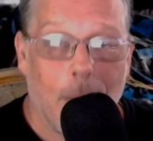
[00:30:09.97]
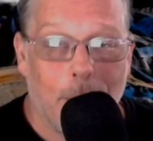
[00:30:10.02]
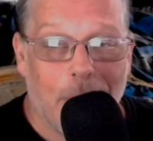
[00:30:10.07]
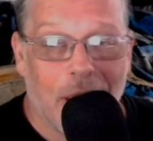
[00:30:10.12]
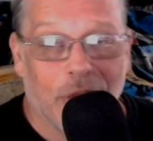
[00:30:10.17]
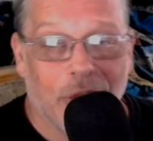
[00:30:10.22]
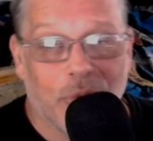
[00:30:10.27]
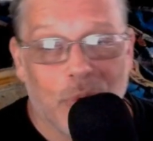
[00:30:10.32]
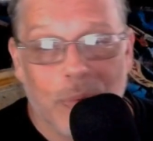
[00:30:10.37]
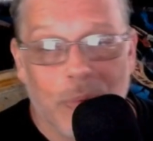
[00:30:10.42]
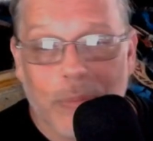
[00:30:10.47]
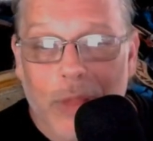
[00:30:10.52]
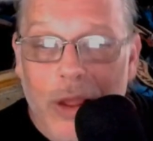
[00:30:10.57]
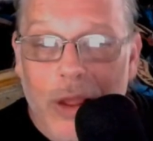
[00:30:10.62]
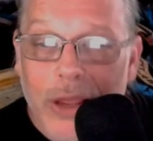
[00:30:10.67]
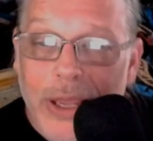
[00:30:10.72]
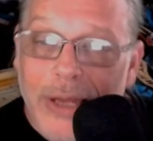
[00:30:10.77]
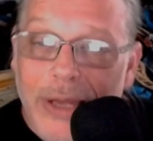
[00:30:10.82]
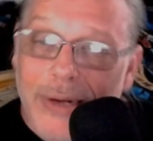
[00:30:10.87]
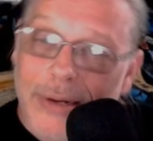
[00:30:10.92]
Bathroom
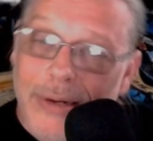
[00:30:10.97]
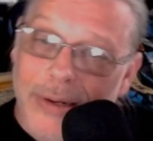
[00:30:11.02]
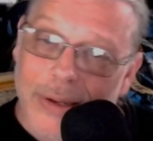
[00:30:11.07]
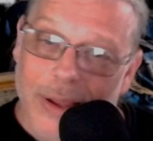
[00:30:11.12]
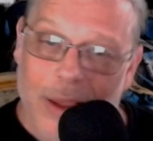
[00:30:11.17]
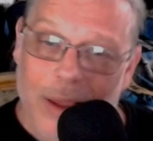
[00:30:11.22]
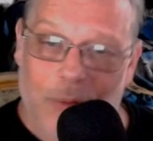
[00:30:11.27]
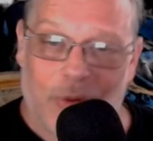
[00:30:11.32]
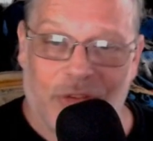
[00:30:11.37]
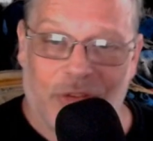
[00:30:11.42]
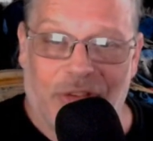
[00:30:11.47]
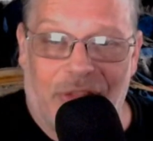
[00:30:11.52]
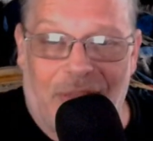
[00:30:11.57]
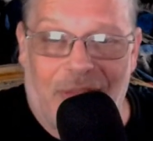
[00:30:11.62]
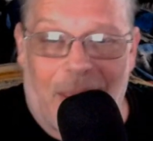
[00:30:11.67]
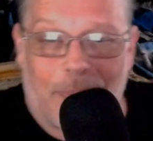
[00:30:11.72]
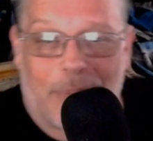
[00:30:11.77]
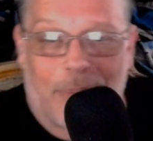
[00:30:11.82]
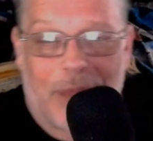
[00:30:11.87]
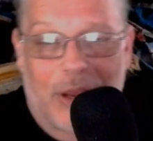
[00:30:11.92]
Light, I wasn't
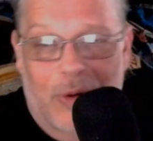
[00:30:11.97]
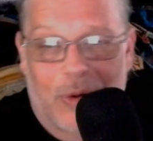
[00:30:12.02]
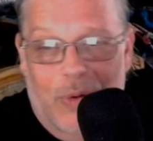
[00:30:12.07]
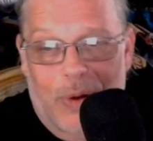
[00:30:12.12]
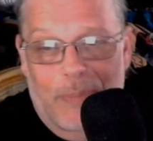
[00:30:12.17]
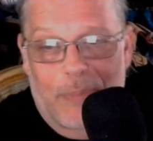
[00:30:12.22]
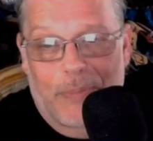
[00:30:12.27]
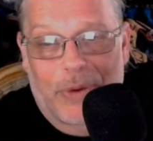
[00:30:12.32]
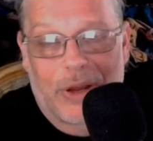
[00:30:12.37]
that big on,